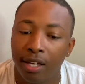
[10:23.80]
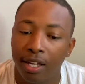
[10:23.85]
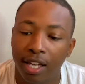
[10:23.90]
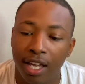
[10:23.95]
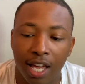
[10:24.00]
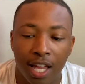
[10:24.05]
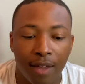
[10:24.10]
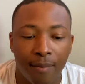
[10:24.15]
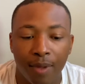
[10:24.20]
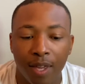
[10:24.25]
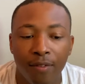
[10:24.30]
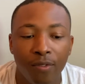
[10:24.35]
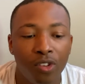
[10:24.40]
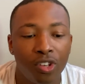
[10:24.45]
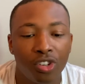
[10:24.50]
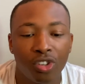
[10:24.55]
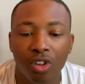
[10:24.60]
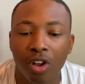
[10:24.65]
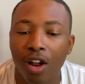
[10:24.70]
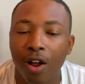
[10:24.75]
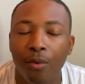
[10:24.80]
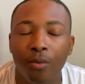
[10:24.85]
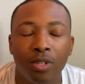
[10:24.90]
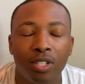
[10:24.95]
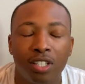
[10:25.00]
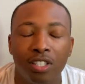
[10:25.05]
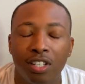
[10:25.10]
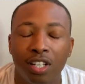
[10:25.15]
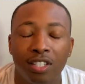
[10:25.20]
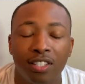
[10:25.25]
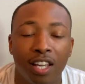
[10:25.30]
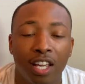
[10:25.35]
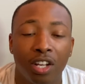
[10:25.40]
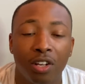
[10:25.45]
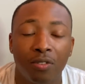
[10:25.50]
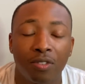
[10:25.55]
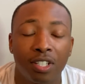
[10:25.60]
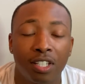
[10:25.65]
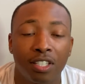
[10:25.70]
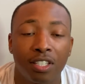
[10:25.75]
I mean, if you just start, I wouldn't suggest taking
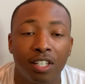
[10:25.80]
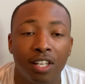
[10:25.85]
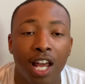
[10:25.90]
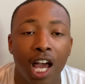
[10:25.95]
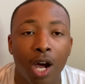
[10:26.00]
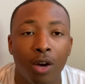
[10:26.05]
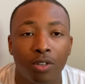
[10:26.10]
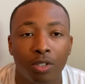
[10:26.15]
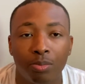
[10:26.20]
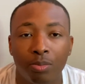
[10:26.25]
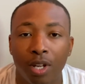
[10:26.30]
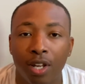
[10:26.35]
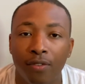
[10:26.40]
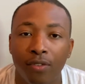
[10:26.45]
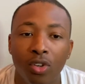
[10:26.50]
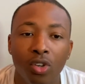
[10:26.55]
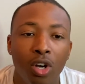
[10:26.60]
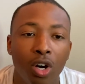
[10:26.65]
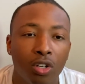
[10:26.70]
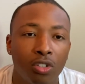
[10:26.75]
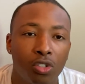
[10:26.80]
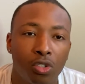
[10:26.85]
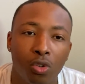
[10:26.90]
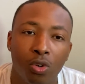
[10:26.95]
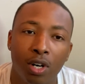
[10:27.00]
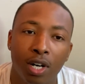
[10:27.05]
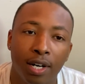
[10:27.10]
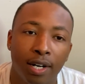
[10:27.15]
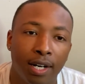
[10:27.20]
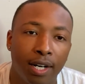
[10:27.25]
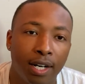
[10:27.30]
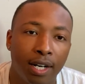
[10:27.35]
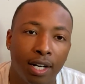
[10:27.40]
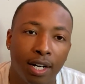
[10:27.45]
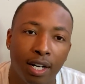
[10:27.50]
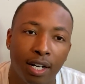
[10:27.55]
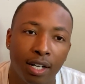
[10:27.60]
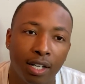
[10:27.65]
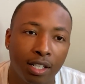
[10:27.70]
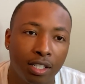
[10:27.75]
over 16 hours. But if you go to
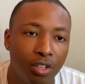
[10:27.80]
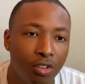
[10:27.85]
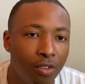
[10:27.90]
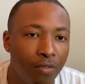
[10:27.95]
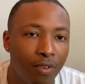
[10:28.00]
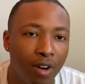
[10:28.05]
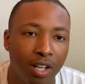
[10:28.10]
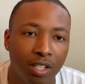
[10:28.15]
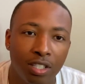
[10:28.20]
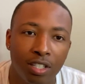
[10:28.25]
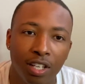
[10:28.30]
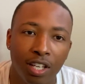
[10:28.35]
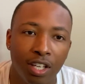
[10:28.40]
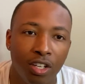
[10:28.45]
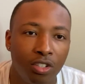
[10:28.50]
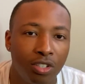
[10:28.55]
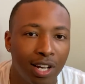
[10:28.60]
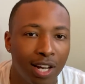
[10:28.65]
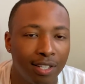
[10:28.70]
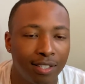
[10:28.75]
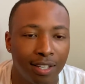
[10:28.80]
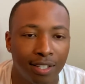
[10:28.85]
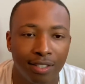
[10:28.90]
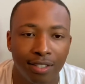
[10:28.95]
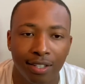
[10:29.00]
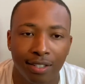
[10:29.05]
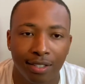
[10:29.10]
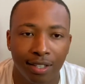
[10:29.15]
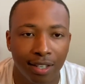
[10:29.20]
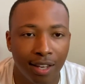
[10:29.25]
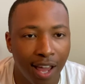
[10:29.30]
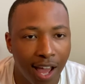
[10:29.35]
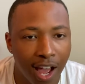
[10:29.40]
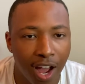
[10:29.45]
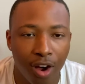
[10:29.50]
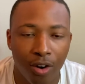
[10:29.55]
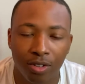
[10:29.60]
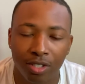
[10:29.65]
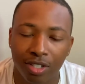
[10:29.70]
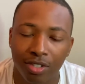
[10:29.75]
a university and you're trying to take 16
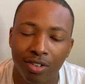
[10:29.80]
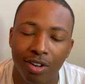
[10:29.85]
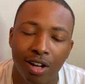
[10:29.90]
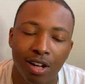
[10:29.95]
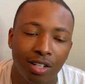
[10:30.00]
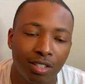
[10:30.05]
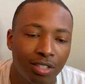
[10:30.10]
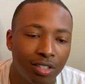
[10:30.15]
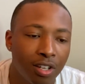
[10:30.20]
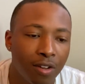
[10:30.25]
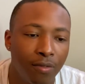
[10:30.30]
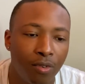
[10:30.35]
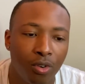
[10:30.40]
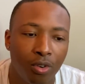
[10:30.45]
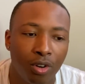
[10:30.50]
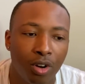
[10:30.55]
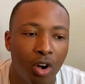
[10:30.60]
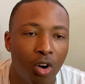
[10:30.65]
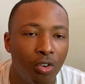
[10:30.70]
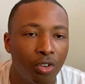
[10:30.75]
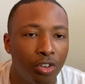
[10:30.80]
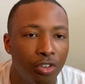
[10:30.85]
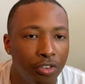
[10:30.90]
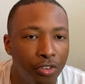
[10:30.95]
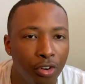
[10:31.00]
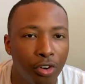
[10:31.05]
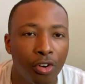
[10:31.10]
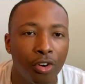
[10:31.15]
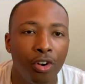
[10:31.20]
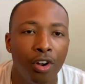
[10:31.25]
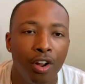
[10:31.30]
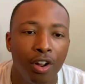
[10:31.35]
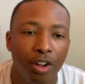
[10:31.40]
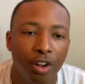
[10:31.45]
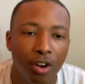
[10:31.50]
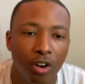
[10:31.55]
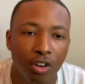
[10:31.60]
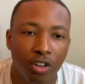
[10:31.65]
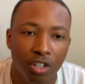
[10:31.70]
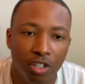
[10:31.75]
hours and you got all this stuff going on, you're
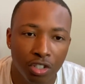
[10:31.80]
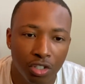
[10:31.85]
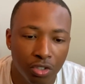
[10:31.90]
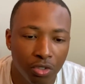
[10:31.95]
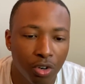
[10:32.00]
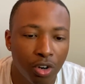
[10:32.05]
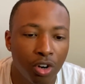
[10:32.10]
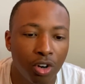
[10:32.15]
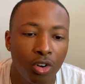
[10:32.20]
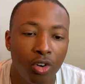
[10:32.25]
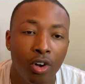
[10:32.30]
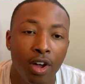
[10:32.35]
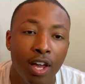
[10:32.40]
going to struggle.